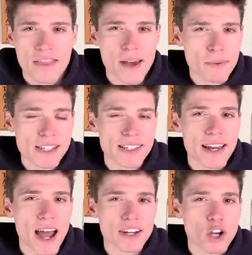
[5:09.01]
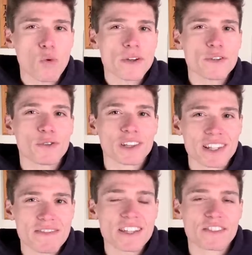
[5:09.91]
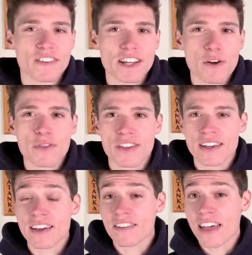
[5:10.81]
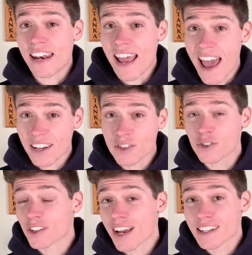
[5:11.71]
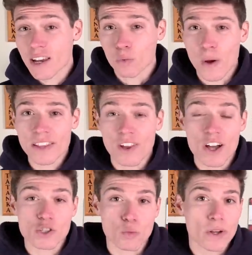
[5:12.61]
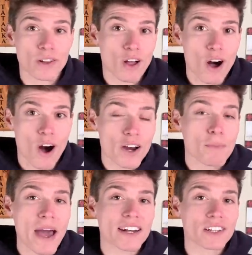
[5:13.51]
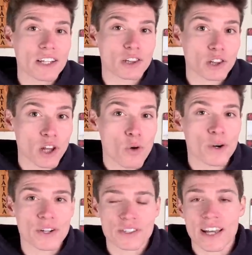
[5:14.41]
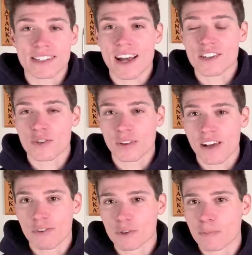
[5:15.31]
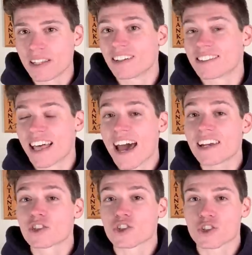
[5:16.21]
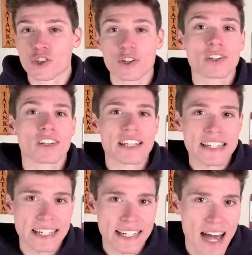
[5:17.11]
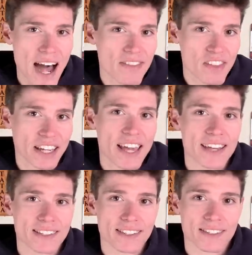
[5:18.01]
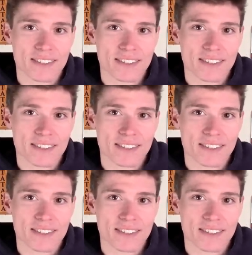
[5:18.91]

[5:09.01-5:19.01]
That being said, I don't want you to leave this video thinking that exercise and weight loss will automatically lower your testosterone levels, because that is certainly not the case.